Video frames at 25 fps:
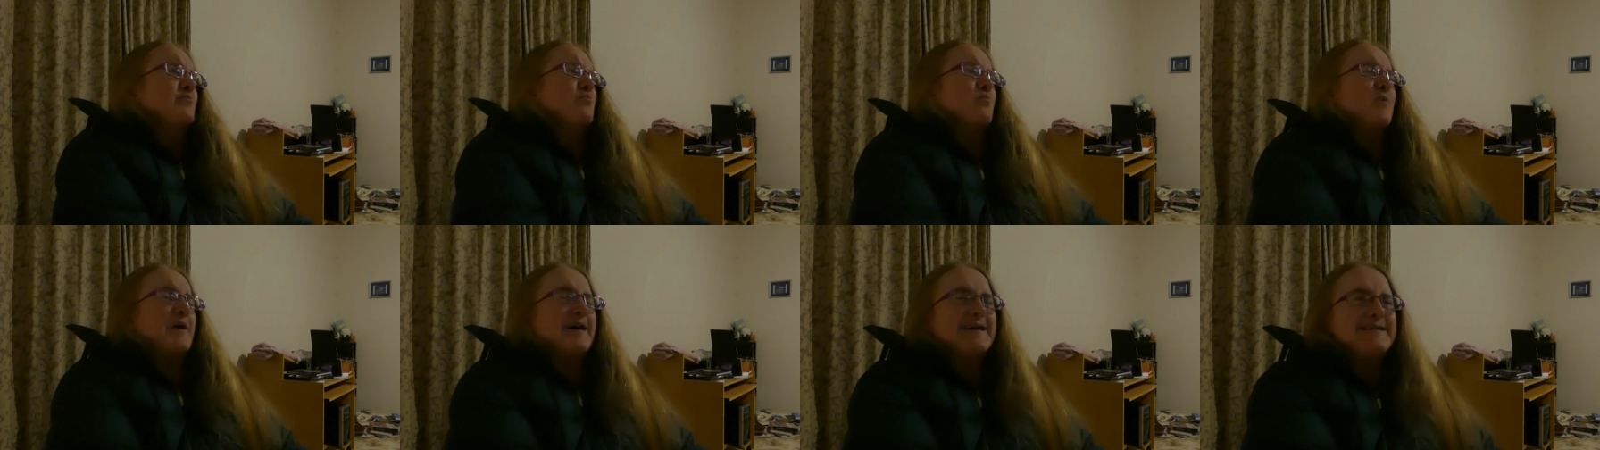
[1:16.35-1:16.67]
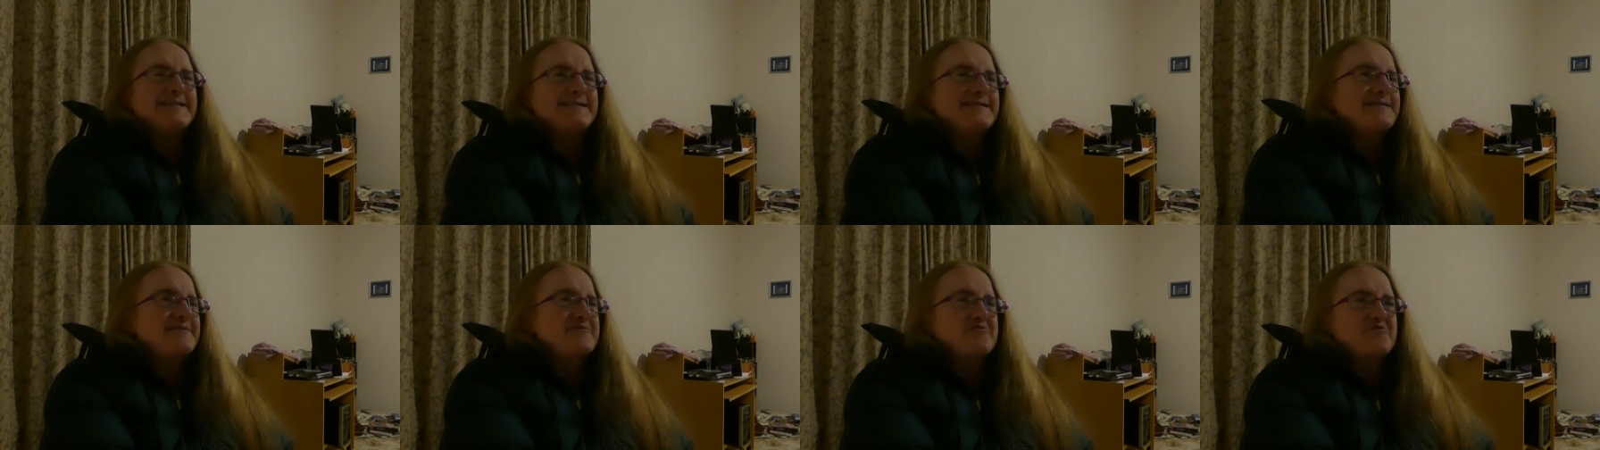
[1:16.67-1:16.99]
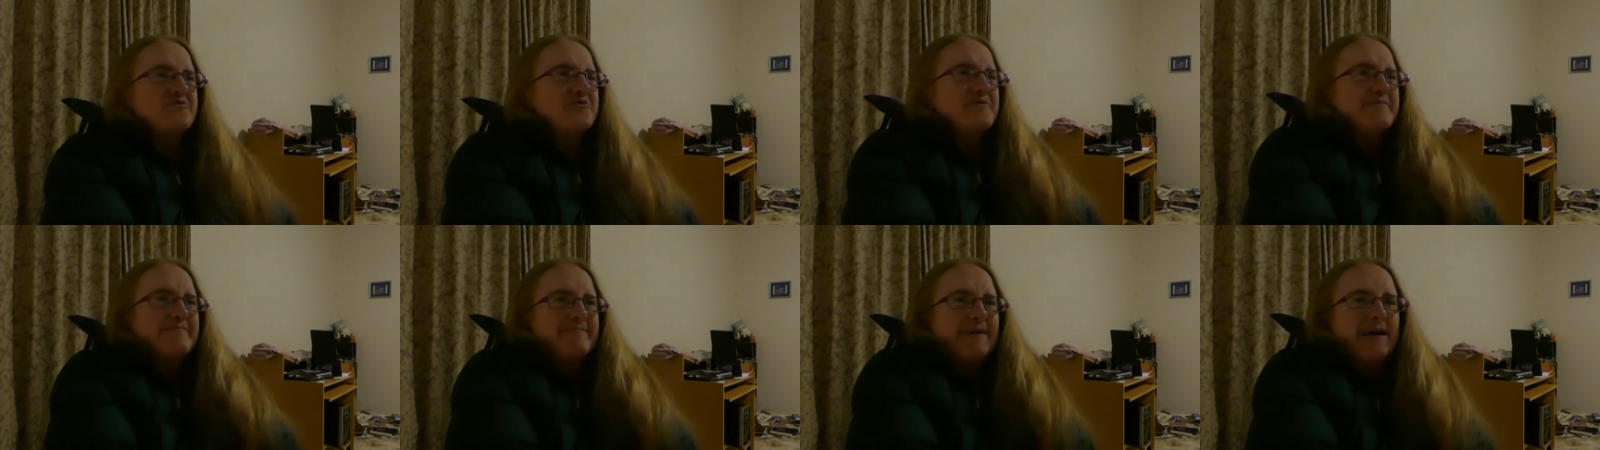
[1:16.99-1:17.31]
why is it
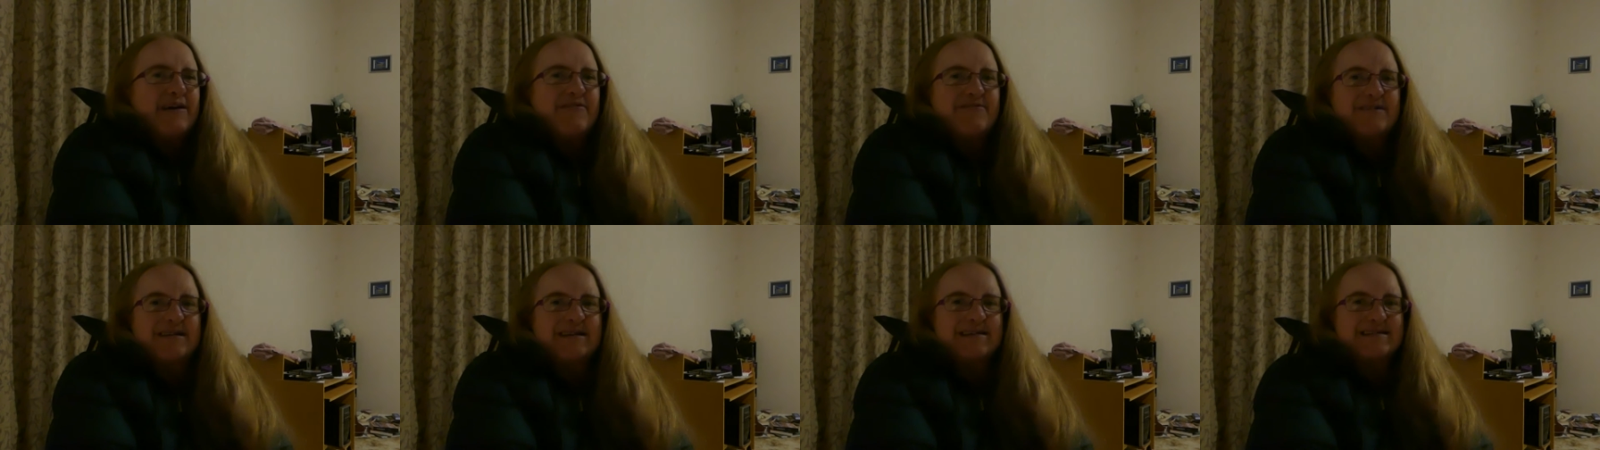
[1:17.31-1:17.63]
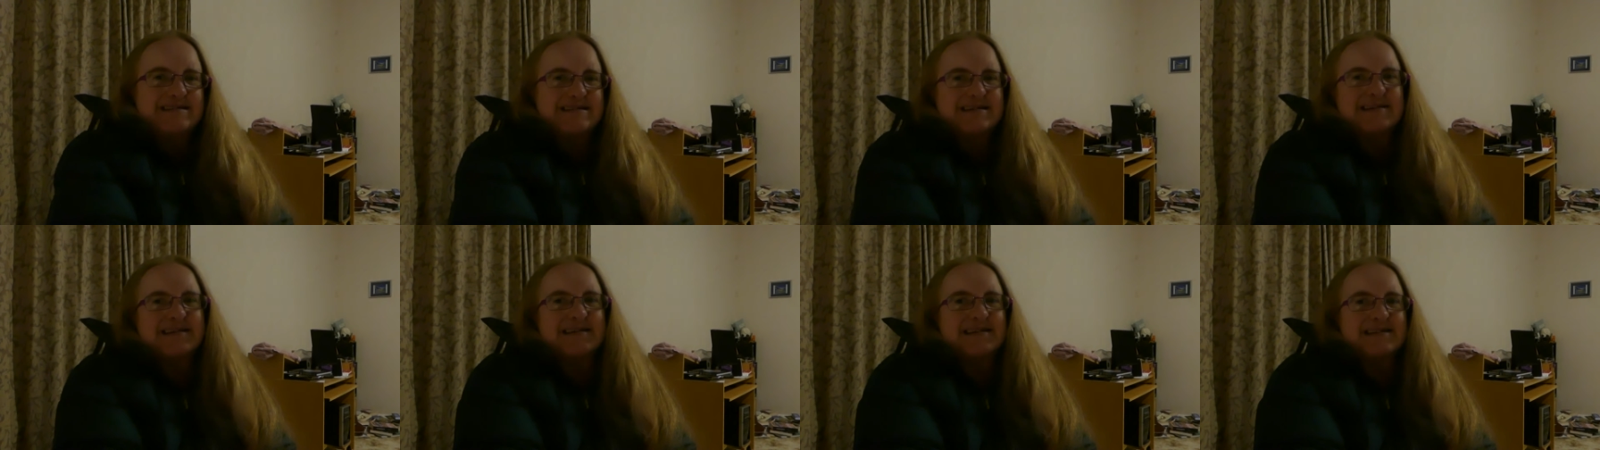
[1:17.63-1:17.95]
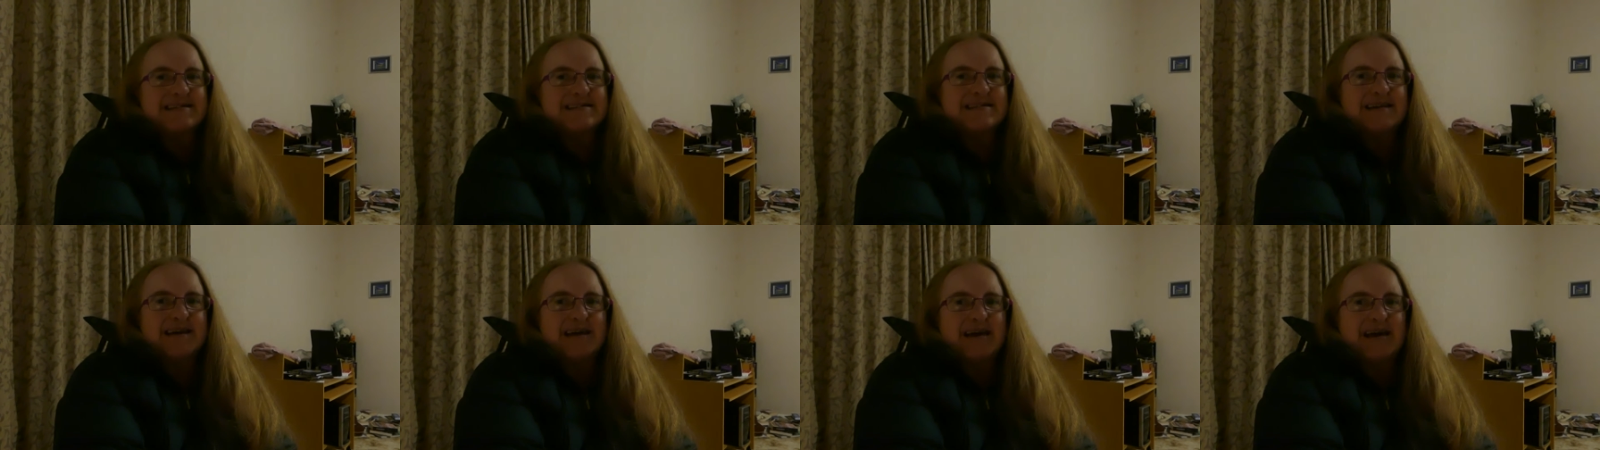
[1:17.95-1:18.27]
called Mariner 10
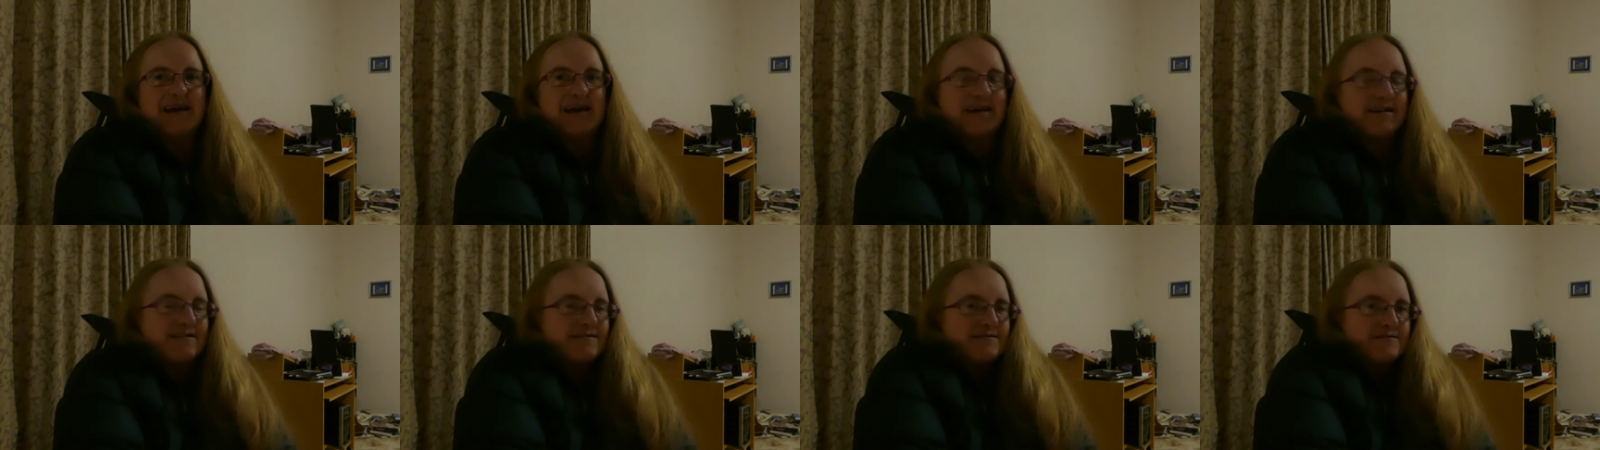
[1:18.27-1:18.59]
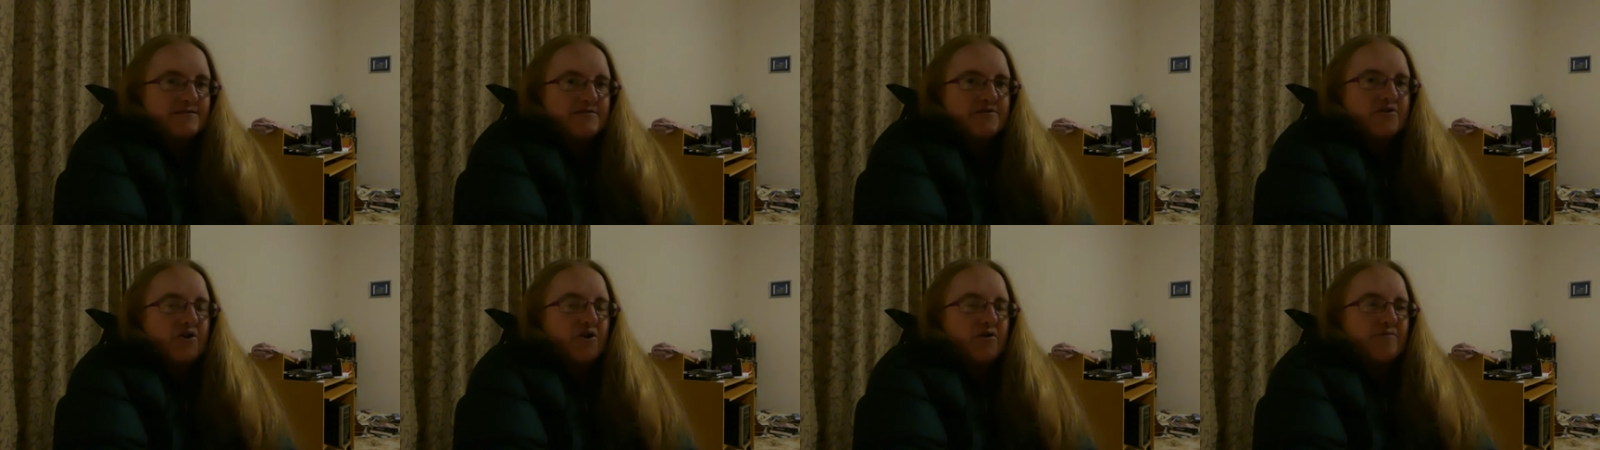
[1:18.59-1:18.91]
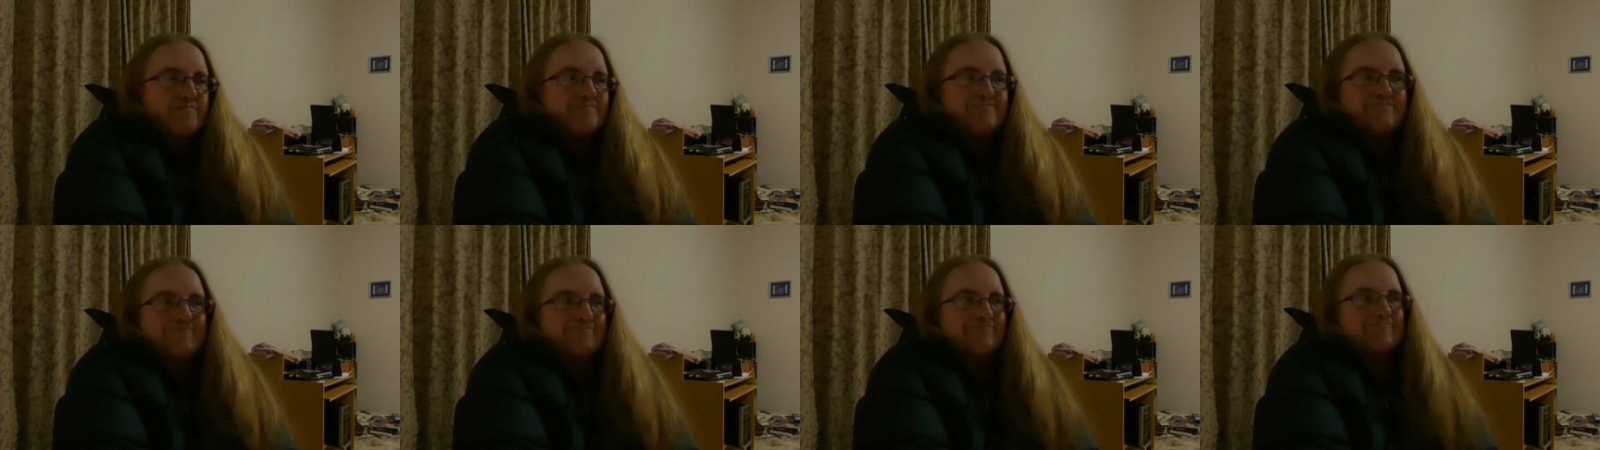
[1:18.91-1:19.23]
and not